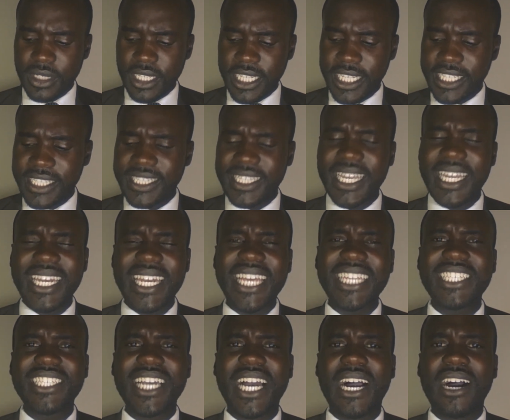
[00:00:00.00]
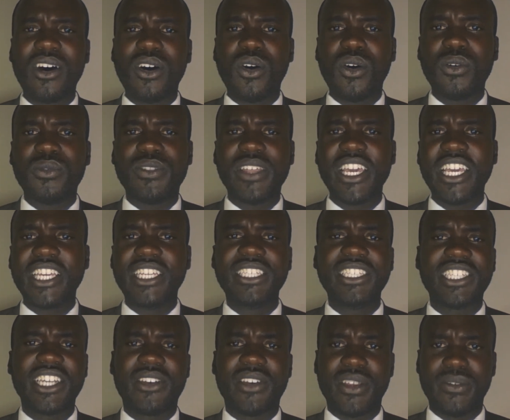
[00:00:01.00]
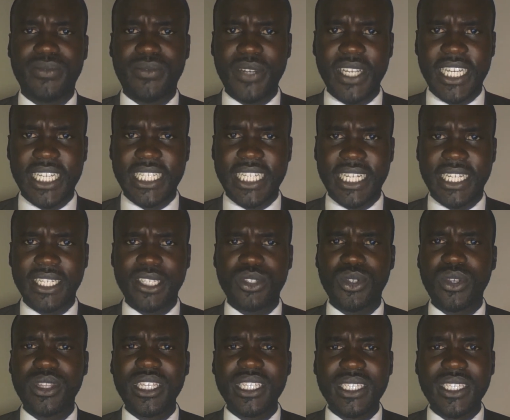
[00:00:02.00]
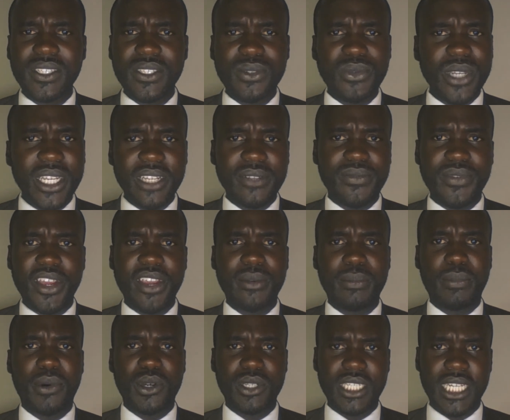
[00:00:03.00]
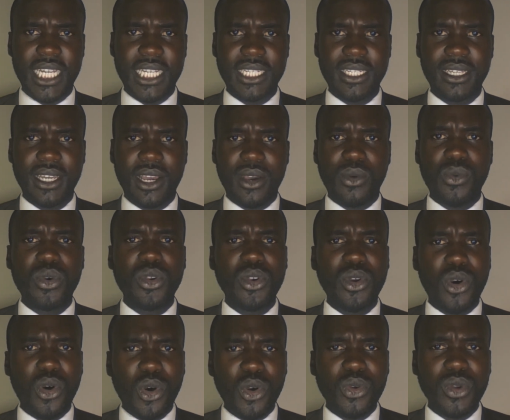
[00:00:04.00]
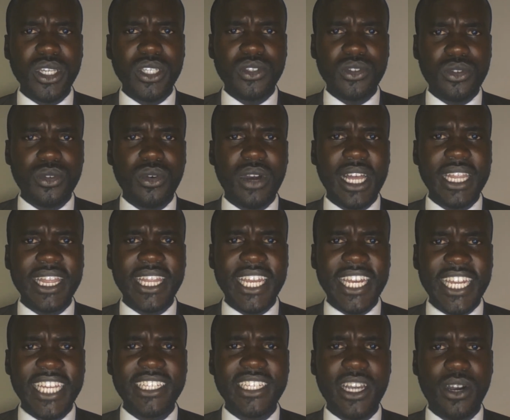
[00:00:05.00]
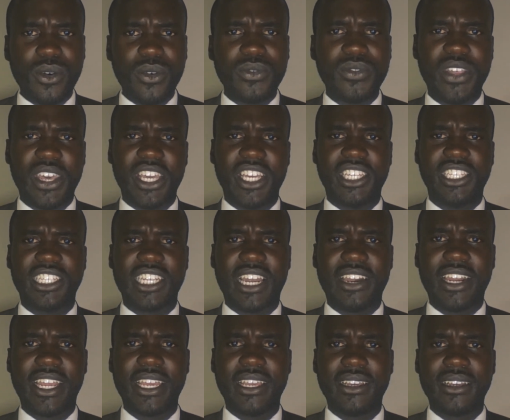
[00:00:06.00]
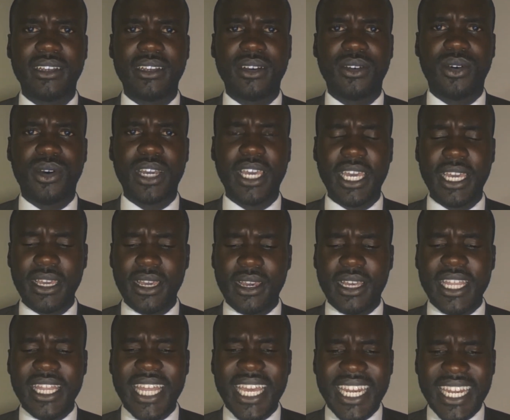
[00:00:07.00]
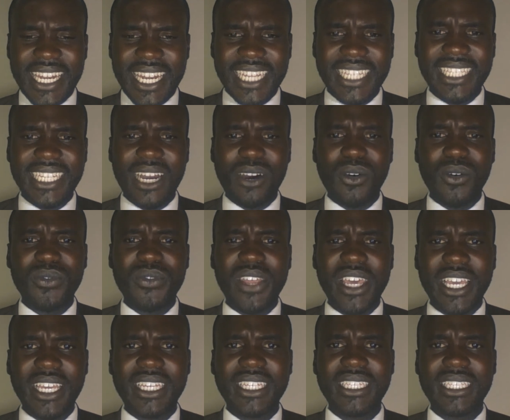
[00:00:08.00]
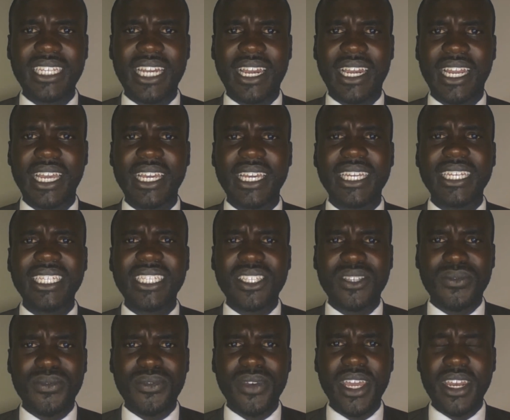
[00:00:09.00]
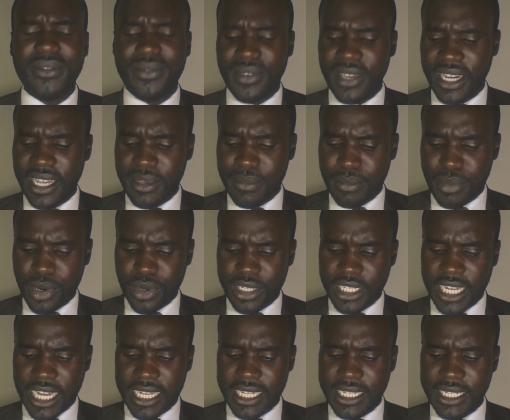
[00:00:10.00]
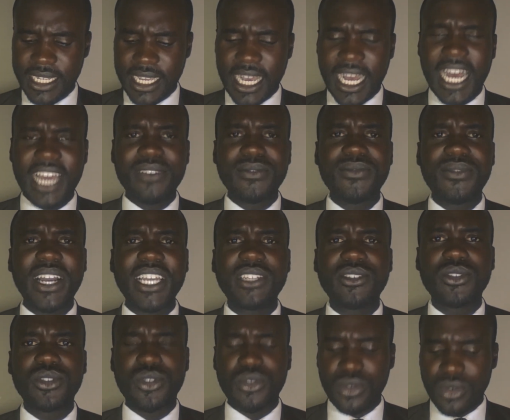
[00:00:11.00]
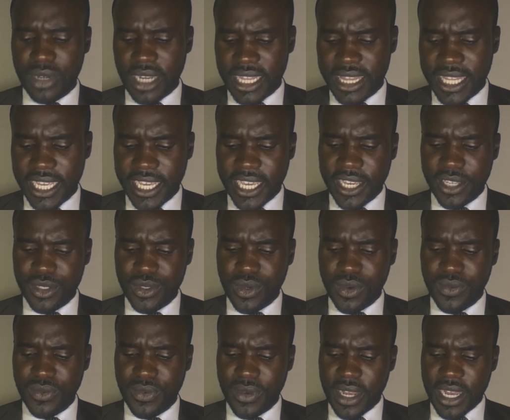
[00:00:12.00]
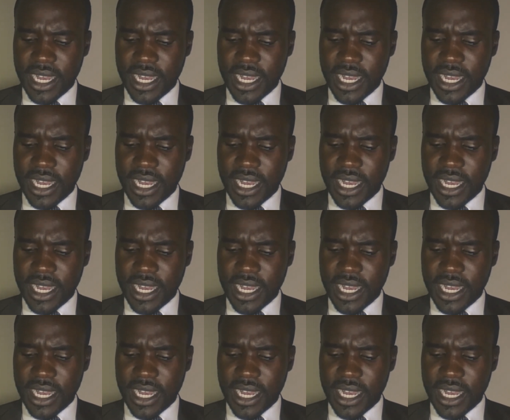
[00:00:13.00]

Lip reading: is the nature of the injury inflicted. So this is really very important. We'll always look at the nature of the injury. Okay, the nature of the injury is very, very important. I invite you to look at the case of